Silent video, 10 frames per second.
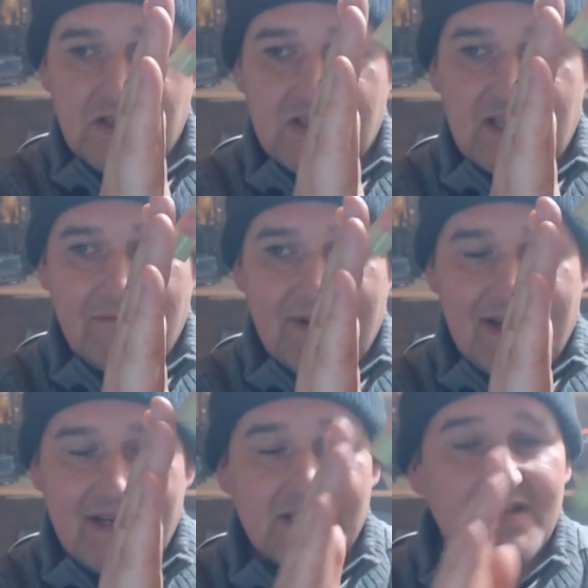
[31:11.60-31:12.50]
sit the
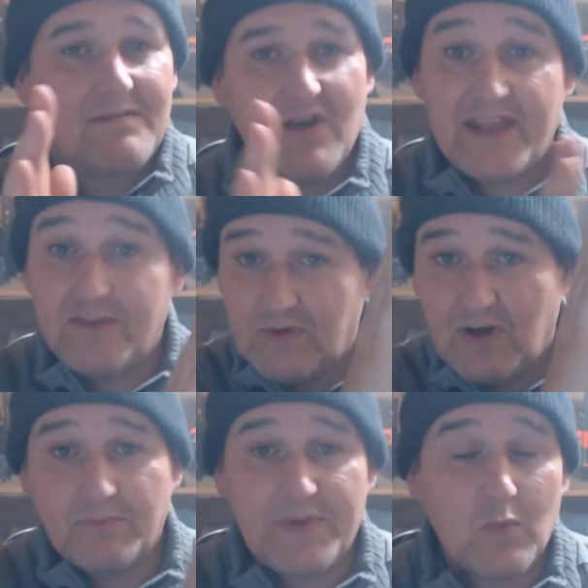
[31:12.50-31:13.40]
batteries and they'll
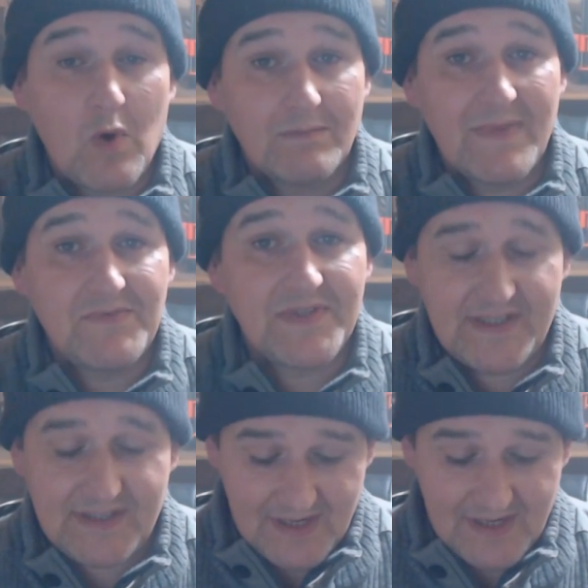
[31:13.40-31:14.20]
all be wall mounted.